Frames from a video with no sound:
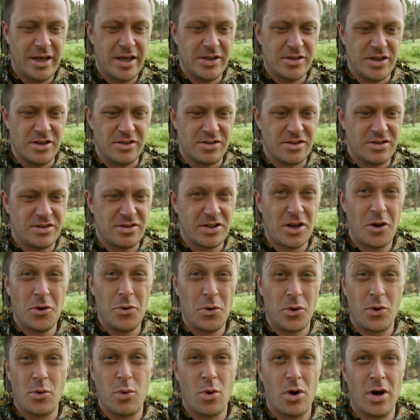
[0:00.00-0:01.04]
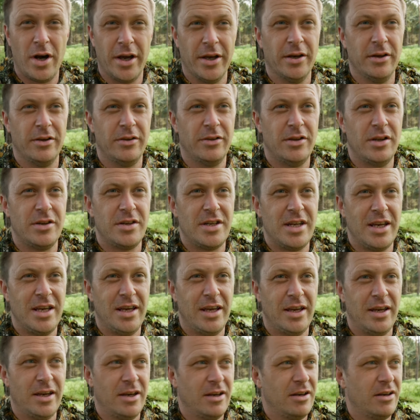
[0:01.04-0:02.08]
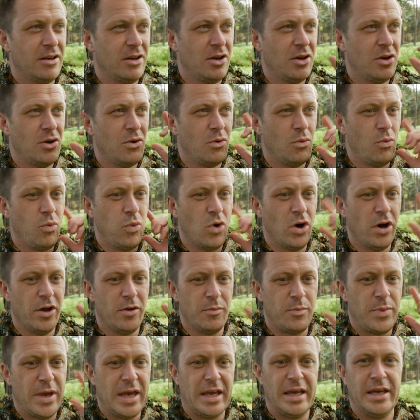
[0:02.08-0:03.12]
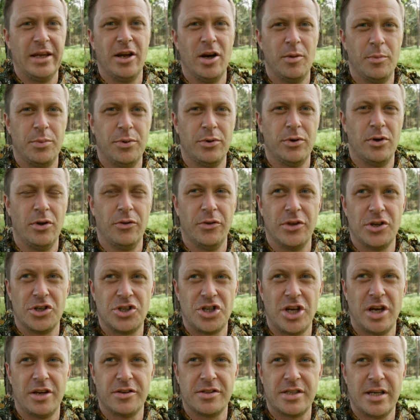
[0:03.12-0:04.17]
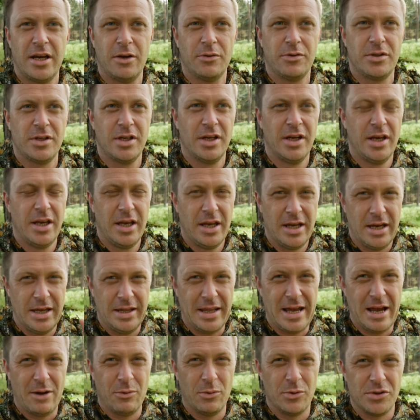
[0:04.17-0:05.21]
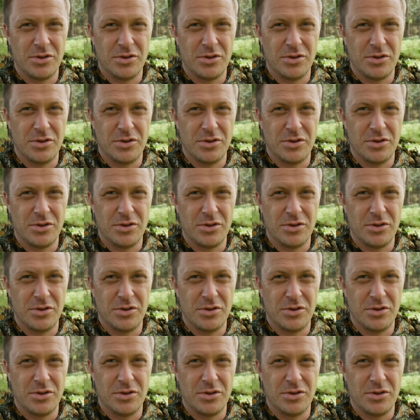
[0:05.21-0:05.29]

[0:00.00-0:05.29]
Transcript: is it's so quiet, the deer weren't picking up on the shutter sound, and that